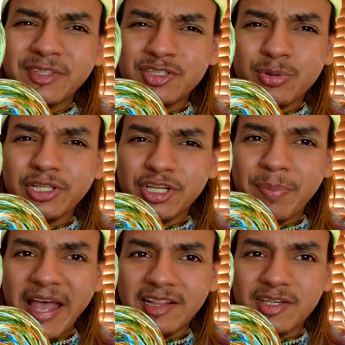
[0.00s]
It's a really good
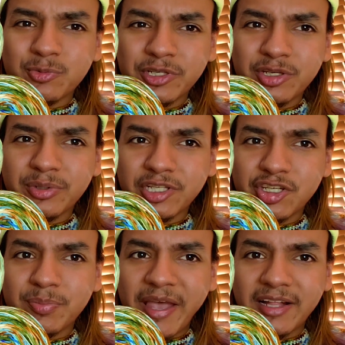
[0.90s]
palette, really, really
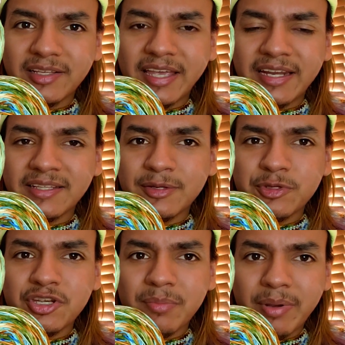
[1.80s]
good palette. And I think when
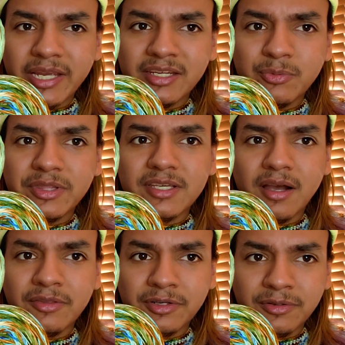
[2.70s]
you combine it with the
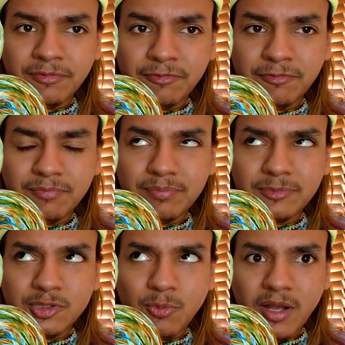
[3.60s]
other
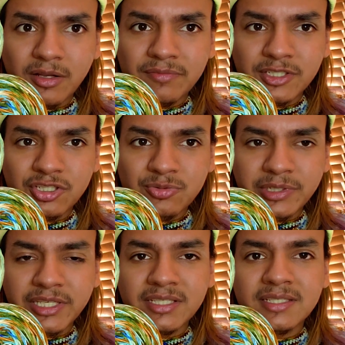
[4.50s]
12 that she's
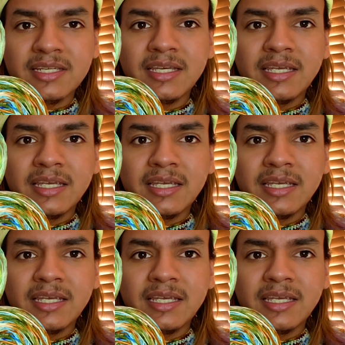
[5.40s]
released,